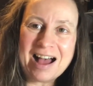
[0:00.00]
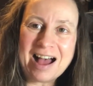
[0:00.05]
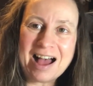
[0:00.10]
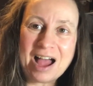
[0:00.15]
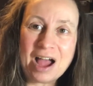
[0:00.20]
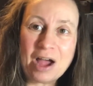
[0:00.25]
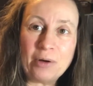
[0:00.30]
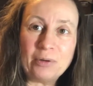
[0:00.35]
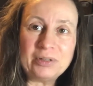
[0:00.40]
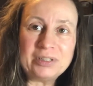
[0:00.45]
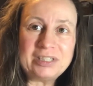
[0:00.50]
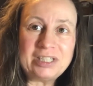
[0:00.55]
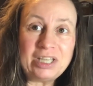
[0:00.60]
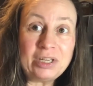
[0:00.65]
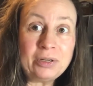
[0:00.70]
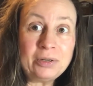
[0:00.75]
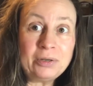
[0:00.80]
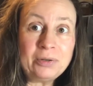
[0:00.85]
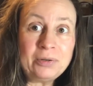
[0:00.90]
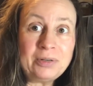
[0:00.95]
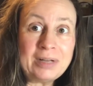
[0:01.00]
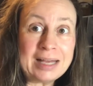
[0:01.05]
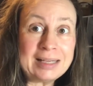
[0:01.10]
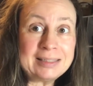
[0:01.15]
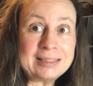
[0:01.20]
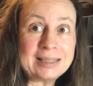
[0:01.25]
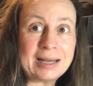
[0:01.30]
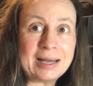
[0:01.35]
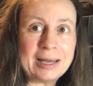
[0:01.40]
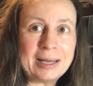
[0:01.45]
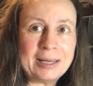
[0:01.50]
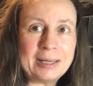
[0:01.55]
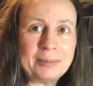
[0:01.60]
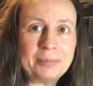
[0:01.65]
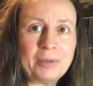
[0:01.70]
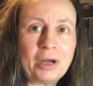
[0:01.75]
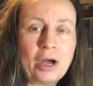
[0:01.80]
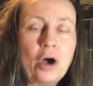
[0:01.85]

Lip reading: I will see you next time.